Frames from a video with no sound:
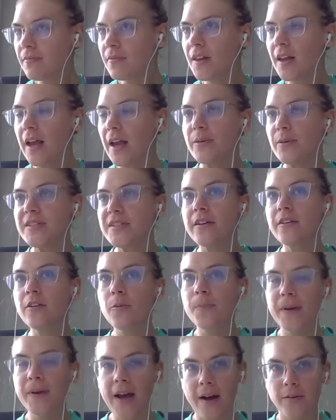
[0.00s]
I was at an
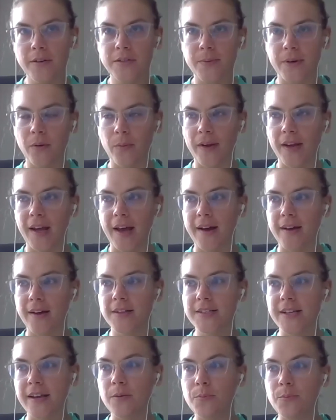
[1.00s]
open house one weekend
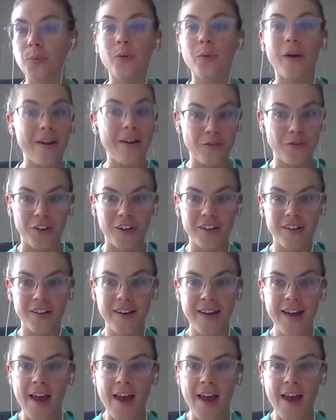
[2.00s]
in Brantford